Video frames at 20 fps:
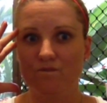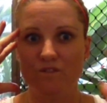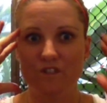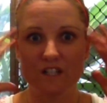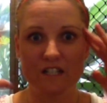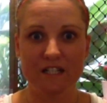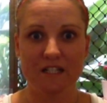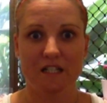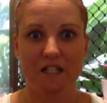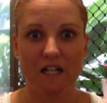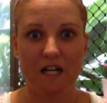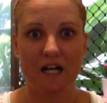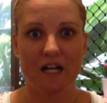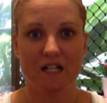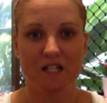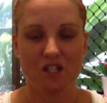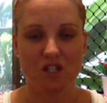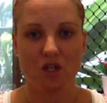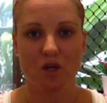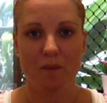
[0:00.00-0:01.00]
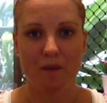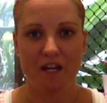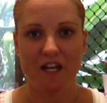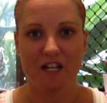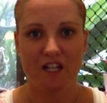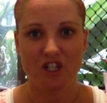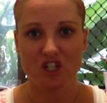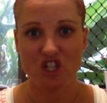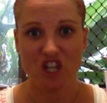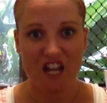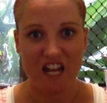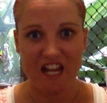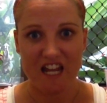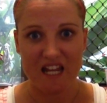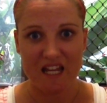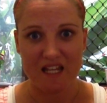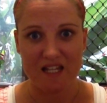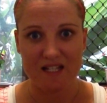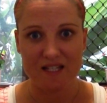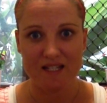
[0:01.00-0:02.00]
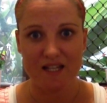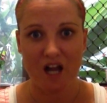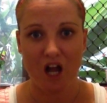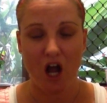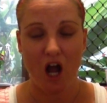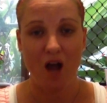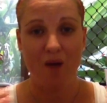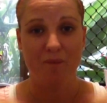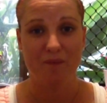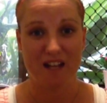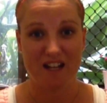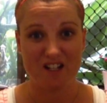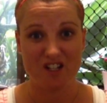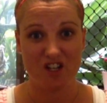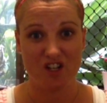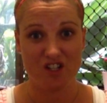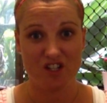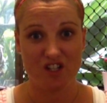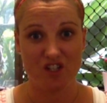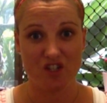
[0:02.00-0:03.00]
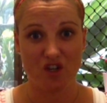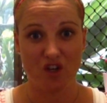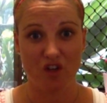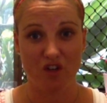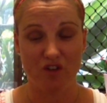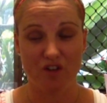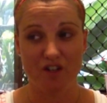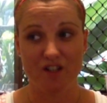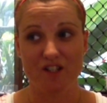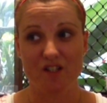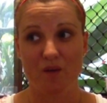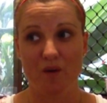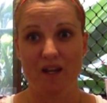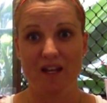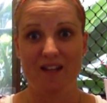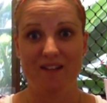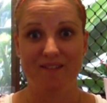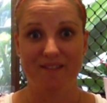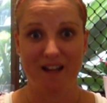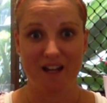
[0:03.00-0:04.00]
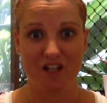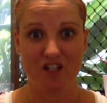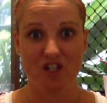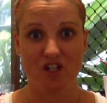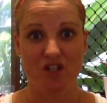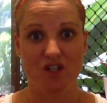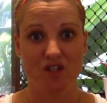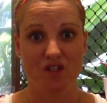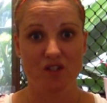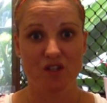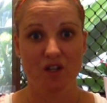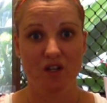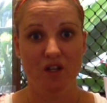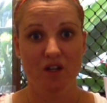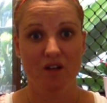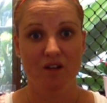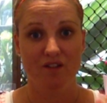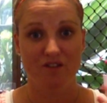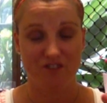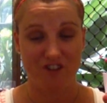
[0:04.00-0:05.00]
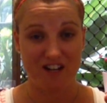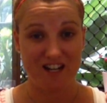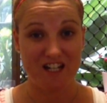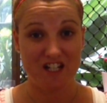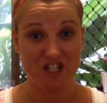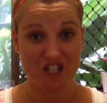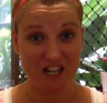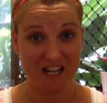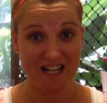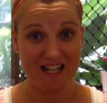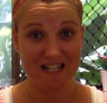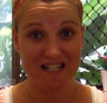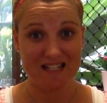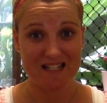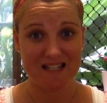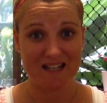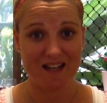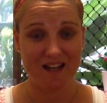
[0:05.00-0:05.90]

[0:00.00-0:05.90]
Friggin' can't stop eating cheese. I'm lactose intolerant, so I eat lactose-free cheese,